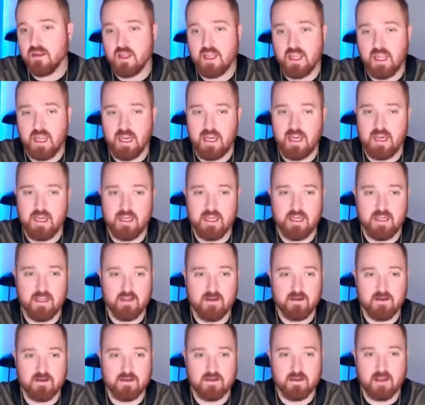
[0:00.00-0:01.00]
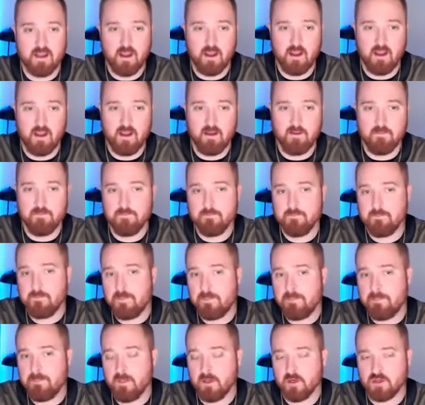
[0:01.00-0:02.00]
And um,
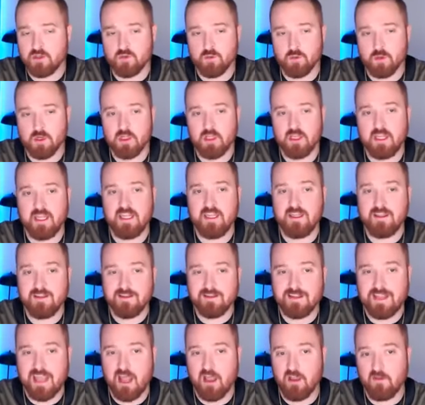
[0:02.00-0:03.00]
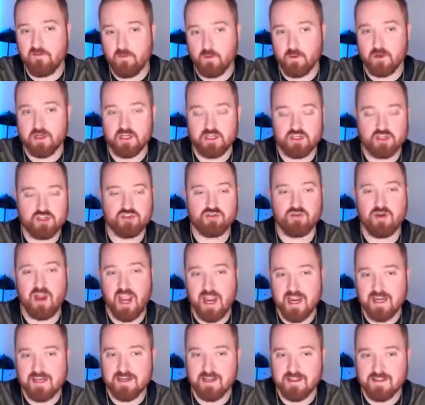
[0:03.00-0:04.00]
there's really California's
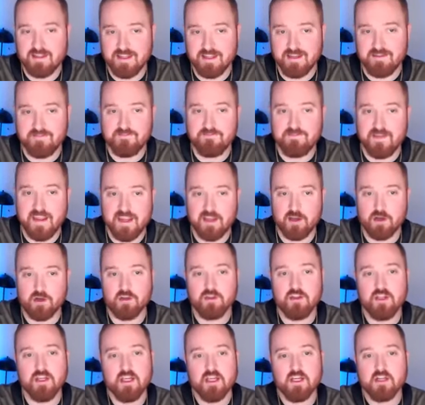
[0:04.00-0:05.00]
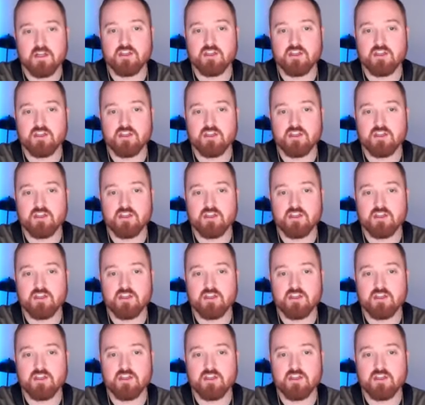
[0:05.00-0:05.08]
tried and I think failed